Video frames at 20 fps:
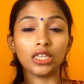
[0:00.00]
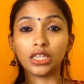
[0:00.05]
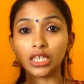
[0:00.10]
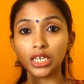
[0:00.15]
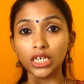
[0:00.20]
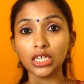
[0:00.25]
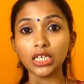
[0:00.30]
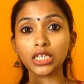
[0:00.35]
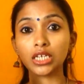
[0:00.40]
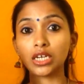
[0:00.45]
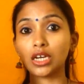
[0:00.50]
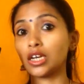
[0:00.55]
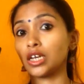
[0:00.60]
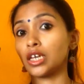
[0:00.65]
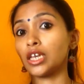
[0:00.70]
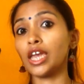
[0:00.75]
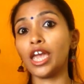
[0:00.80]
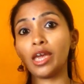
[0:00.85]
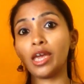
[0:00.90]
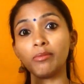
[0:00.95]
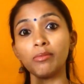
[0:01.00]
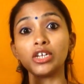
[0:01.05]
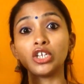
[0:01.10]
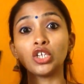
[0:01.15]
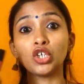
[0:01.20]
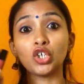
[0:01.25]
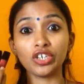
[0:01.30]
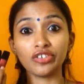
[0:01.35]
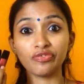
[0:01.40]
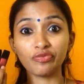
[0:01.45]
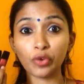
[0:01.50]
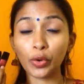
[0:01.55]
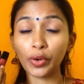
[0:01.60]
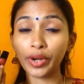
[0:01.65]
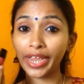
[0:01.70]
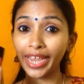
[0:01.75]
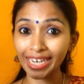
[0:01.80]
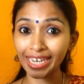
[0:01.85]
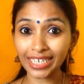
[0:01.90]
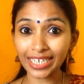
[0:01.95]
These came just for
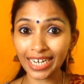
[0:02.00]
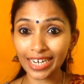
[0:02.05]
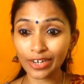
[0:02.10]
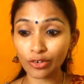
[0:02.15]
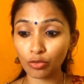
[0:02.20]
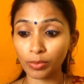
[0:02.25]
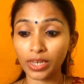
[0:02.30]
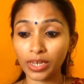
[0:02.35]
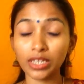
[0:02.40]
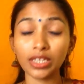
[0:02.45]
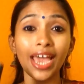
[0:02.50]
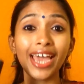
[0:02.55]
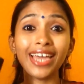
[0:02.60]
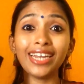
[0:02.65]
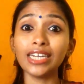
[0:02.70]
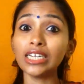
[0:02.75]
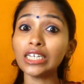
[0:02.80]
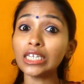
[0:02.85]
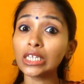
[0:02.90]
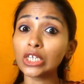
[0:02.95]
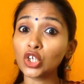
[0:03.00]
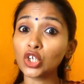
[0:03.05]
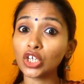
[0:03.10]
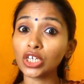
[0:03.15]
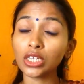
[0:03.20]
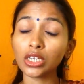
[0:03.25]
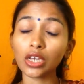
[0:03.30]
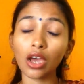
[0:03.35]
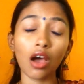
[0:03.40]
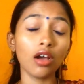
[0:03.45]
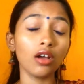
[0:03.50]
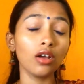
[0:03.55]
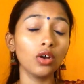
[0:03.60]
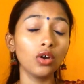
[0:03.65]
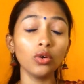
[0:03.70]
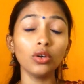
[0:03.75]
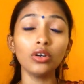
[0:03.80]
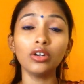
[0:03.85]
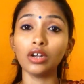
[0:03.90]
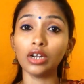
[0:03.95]
89 rupees and it's just a
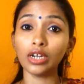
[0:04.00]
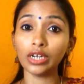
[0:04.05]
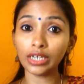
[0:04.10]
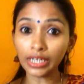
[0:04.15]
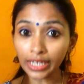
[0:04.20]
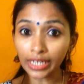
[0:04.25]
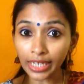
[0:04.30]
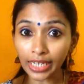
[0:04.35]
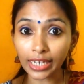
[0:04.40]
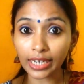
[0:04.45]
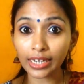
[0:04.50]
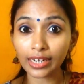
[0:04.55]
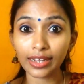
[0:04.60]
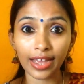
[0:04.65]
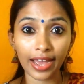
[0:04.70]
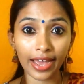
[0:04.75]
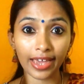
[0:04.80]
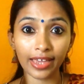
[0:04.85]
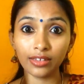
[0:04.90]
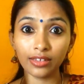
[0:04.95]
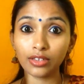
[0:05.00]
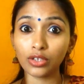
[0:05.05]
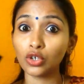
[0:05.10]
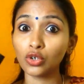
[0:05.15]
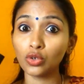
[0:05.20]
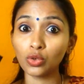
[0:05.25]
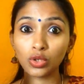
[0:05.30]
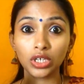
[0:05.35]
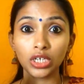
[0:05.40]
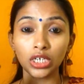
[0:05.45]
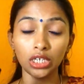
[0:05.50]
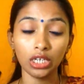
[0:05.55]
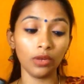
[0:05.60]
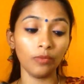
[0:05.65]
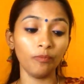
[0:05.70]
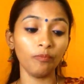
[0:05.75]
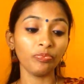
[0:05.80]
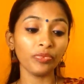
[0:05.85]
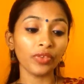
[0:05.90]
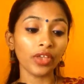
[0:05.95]
good deal, guys, good deal.
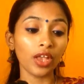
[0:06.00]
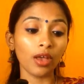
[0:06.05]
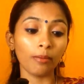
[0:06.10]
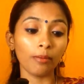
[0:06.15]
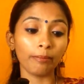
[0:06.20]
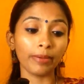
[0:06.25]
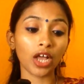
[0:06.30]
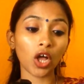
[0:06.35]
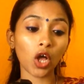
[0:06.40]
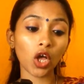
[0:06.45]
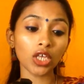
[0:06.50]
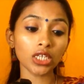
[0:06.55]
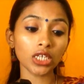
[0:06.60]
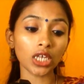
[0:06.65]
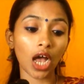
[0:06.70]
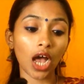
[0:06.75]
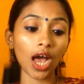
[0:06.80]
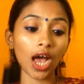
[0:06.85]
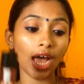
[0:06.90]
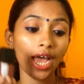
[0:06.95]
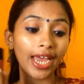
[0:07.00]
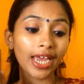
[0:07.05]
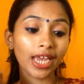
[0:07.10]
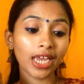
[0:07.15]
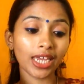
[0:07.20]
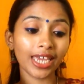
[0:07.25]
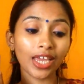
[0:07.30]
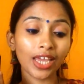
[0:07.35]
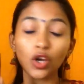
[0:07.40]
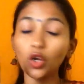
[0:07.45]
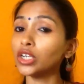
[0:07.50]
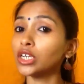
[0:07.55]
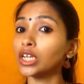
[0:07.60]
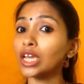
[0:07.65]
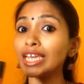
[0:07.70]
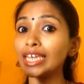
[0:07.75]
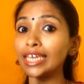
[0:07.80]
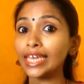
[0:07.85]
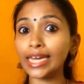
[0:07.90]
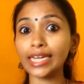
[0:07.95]
Because I cannot
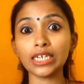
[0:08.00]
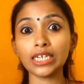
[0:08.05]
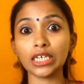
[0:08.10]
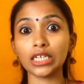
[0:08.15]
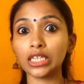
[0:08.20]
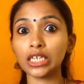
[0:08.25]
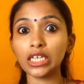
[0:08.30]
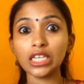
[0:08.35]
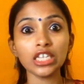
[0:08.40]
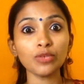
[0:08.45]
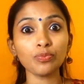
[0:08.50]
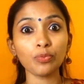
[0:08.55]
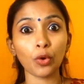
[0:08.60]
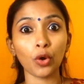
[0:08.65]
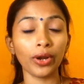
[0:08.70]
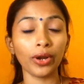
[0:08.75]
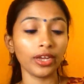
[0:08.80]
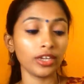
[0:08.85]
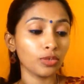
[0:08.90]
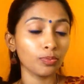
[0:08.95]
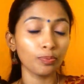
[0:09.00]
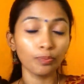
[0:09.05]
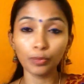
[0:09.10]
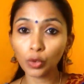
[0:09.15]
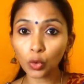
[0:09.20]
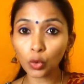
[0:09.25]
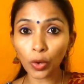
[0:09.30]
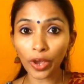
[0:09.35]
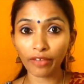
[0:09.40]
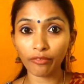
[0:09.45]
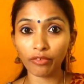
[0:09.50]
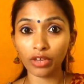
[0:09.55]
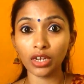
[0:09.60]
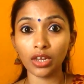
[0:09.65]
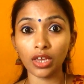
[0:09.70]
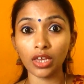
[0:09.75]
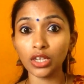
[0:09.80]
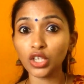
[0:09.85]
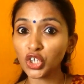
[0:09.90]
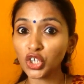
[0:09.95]
get these products, Blue
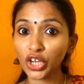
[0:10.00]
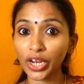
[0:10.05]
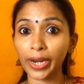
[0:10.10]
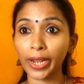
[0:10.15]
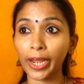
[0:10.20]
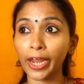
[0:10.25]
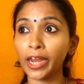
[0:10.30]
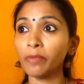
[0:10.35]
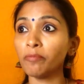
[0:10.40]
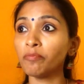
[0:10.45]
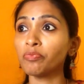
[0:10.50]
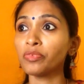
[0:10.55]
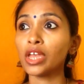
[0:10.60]
Heaven in Chennai,